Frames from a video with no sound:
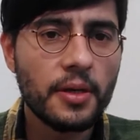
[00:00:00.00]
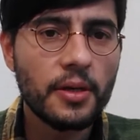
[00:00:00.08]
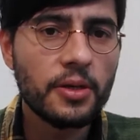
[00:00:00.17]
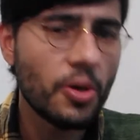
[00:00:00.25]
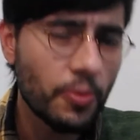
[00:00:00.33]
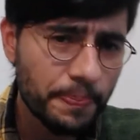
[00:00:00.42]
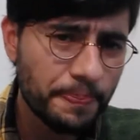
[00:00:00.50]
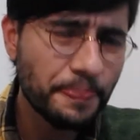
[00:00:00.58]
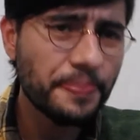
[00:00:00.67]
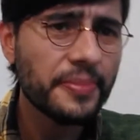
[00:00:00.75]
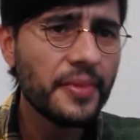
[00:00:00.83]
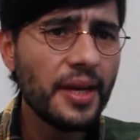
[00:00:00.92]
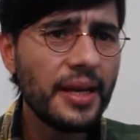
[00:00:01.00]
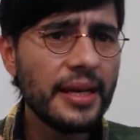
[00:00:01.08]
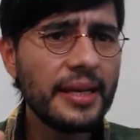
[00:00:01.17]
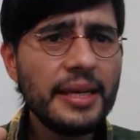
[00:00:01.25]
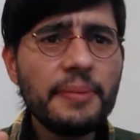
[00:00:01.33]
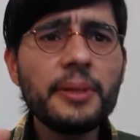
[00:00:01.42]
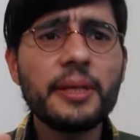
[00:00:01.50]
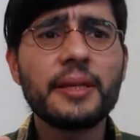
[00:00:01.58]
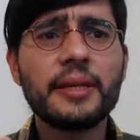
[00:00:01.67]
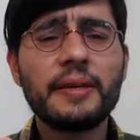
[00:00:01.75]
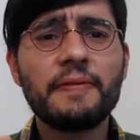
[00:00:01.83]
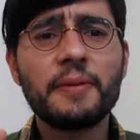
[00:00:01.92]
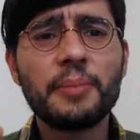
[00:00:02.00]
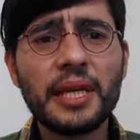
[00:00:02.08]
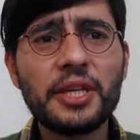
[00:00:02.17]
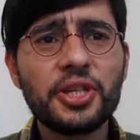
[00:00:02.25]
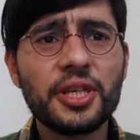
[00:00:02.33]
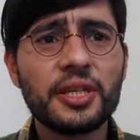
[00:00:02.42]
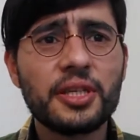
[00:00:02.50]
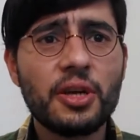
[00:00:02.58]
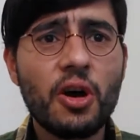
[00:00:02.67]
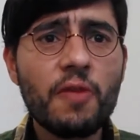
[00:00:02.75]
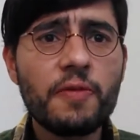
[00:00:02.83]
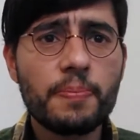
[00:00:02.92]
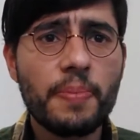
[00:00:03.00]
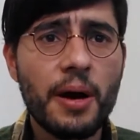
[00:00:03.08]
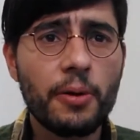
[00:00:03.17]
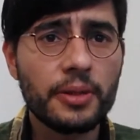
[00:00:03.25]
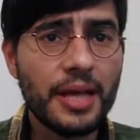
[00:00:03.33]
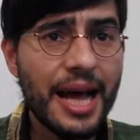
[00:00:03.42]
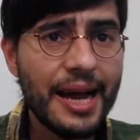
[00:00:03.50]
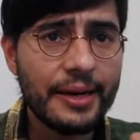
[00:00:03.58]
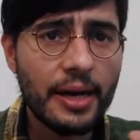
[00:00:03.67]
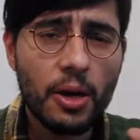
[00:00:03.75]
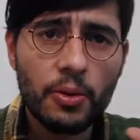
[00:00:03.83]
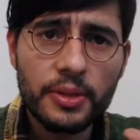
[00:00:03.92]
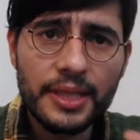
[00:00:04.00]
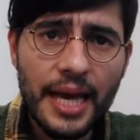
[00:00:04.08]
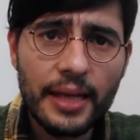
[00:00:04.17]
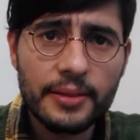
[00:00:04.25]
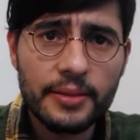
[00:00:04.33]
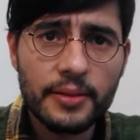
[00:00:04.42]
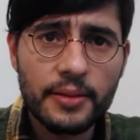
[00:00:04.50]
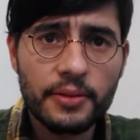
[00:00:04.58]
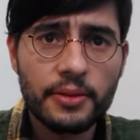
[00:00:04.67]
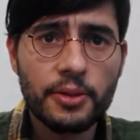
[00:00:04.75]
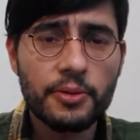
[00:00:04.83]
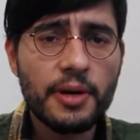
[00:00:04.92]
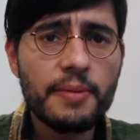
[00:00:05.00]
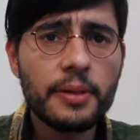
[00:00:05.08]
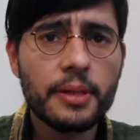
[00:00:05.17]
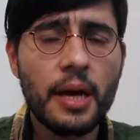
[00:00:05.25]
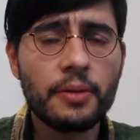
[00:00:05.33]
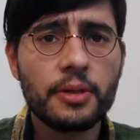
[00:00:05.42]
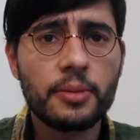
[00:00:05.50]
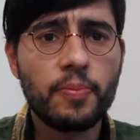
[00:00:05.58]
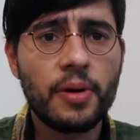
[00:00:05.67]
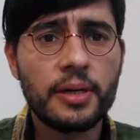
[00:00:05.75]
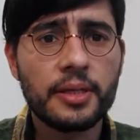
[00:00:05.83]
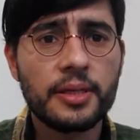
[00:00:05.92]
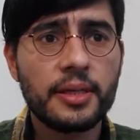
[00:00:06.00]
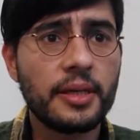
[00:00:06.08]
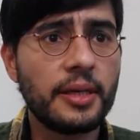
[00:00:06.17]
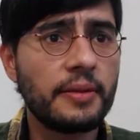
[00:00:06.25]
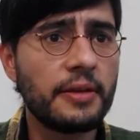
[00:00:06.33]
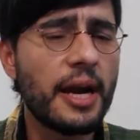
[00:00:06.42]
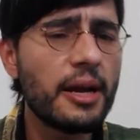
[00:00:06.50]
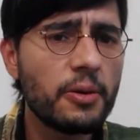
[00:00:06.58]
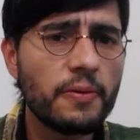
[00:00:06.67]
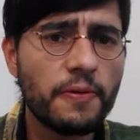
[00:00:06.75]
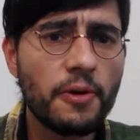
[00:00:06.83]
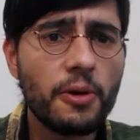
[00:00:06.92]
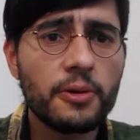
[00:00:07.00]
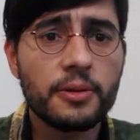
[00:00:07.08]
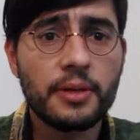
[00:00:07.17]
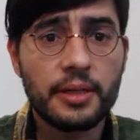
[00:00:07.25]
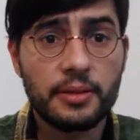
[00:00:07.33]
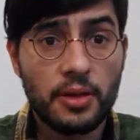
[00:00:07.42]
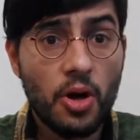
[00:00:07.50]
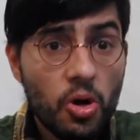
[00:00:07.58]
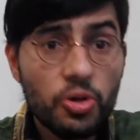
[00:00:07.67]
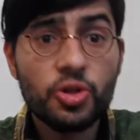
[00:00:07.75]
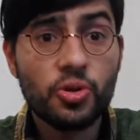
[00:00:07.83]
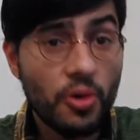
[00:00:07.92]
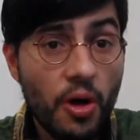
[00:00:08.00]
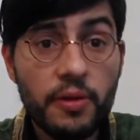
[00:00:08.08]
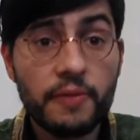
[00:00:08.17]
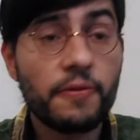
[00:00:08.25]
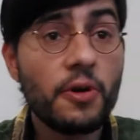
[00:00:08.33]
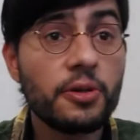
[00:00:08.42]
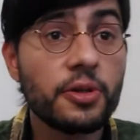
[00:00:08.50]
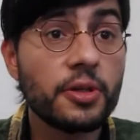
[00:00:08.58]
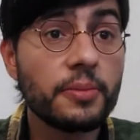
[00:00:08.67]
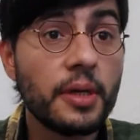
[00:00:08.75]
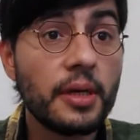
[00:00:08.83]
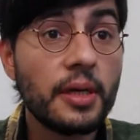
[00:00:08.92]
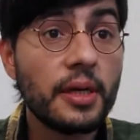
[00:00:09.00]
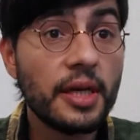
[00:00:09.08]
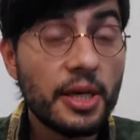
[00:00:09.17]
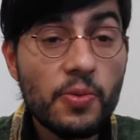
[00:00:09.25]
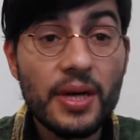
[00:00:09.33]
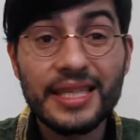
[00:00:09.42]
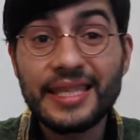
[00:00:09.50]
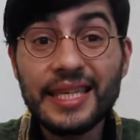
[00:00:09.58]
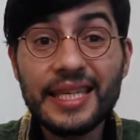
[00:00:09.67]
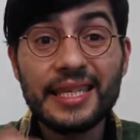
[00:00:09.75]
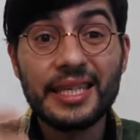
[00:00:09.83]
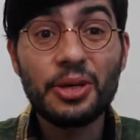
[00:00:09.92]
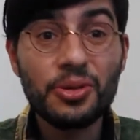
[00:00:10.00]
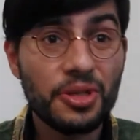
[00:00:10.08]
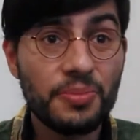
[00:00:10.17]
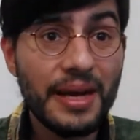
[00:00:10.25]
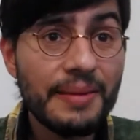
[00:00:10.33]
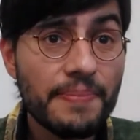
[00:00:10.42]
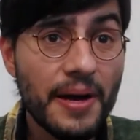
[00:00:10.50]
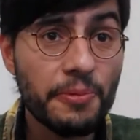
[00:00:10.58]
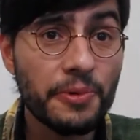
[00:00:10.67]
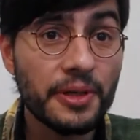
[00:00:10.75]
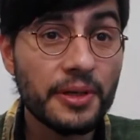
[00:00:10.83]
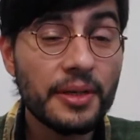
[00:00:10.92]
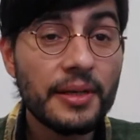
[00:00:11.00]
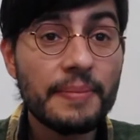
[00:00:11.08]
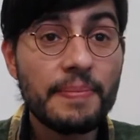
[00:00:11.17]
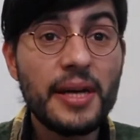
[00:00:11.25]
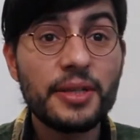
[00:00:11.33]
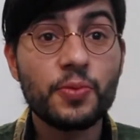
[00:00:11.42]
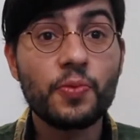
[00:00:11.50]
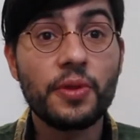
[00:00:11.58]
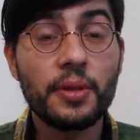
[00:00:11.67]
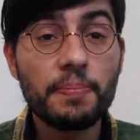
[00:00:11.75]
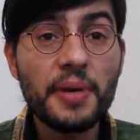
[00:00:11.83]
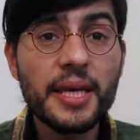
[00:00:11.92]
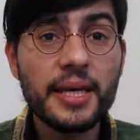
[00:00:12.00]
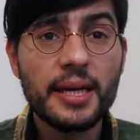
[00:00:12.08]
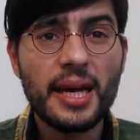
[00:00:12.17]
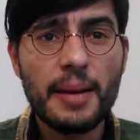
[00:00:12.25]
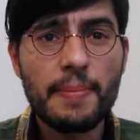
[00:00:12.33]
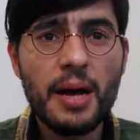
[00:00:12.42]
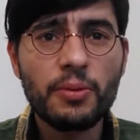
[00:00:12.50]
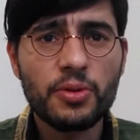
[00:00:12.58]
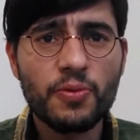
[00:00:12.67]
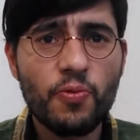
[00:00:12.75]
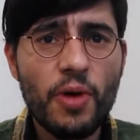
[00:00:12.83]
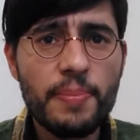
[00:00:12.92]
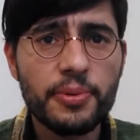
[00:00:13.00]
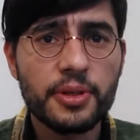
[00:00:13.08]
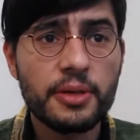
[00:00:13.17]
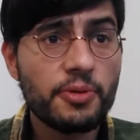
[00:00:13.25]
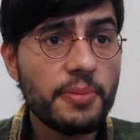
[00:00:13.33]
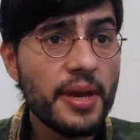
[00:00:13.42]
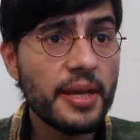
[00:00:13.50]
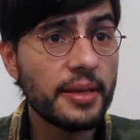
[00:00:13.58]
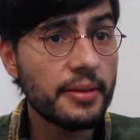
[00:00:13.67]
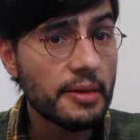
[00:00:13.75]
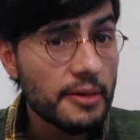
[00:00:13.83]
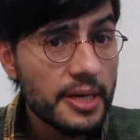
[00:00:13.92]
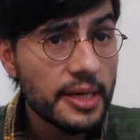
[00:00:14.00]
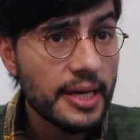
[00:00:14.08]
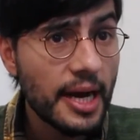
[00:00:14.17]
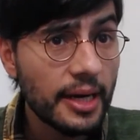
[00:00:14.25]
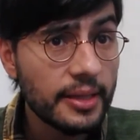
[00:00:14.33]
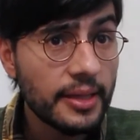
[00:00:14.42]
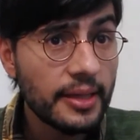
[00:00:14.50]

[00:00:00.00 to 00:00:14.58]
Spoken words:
So, even if the militias overpowered and outgunned the rebel counterparts in the Aragon front and also other fronts, it was this huge manpower merged with the big amount of weapons that remained in the rear guard